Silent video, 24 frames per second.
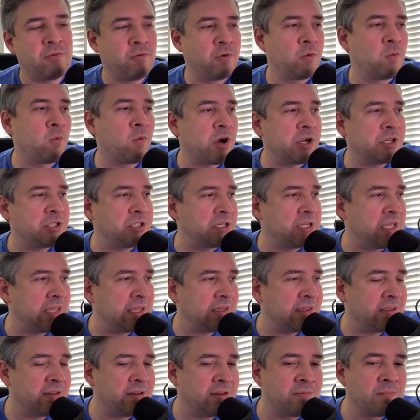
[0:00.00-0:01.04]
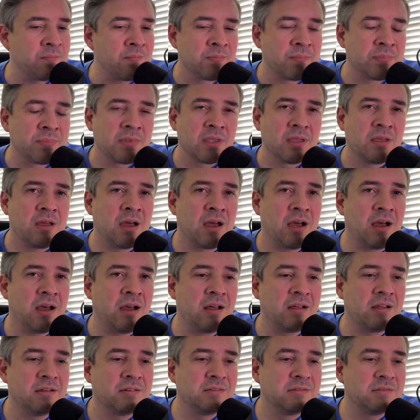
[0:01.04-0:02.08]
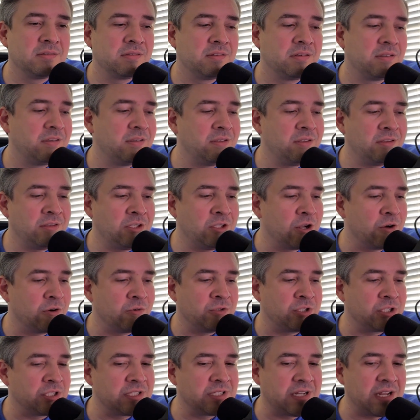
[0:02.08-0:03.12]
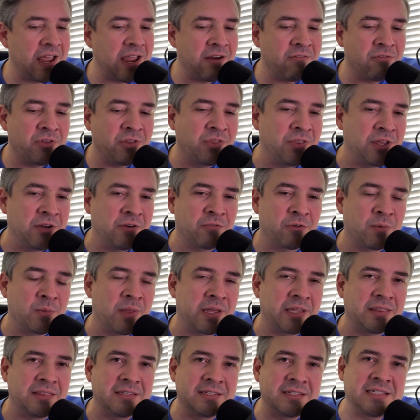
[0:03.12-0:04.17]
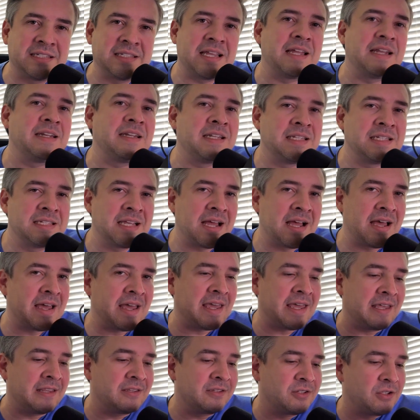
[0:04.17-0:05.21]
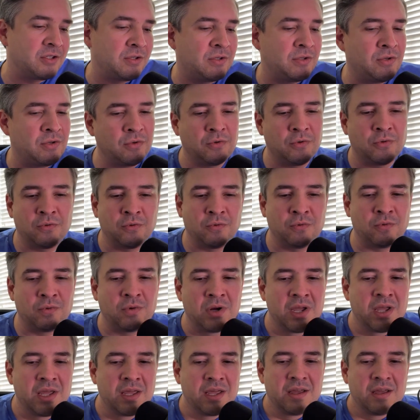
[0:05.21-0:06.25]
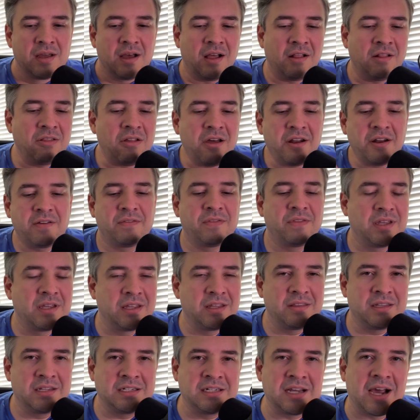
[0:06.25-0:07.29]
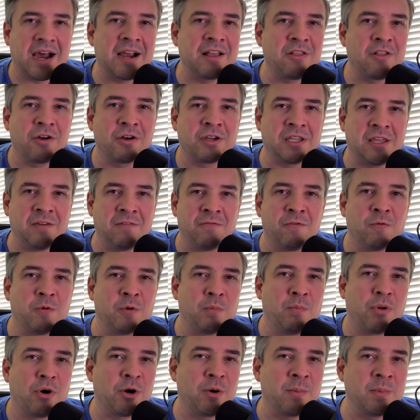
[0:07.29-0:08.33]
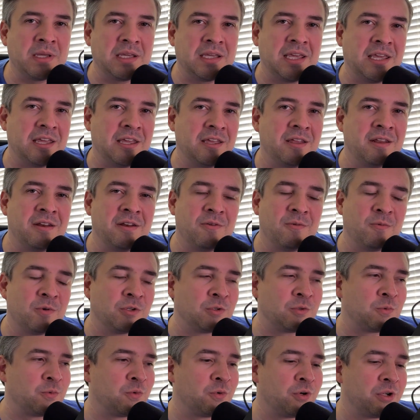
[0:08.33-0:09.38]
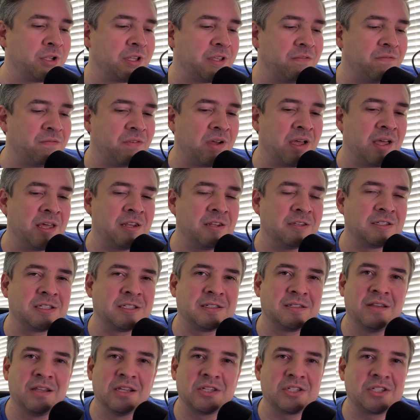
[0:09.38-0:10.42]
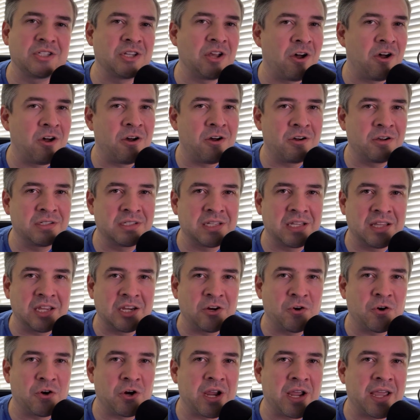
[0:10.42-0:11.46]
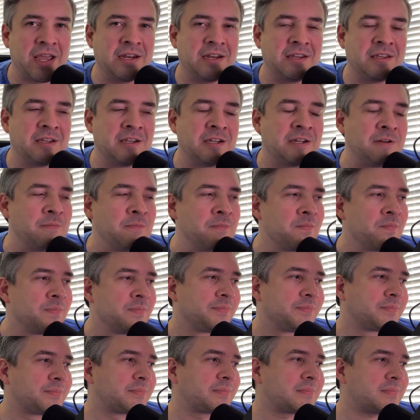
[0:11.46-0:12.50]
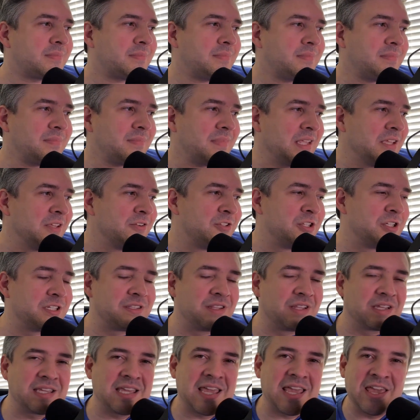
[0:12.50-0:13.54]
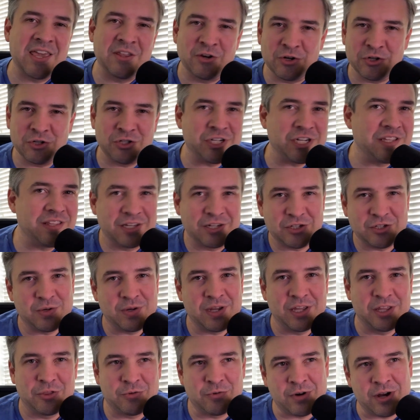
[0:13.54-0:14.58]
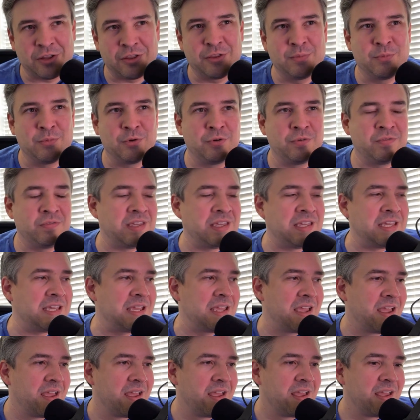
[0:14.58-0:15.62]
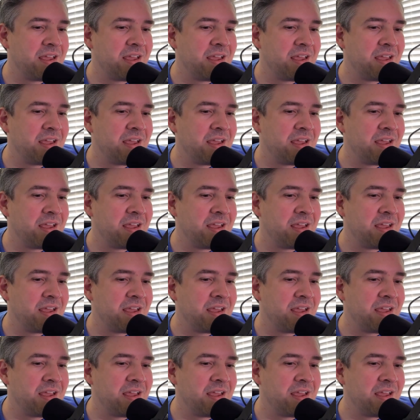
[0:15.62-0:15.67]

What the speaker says: I would watch again. Just everything from like the set designs to a lot of the dialogue given with Barbie and Ken was really fun. It's the songs that they created, just the Kenergy that you get throughout the movie.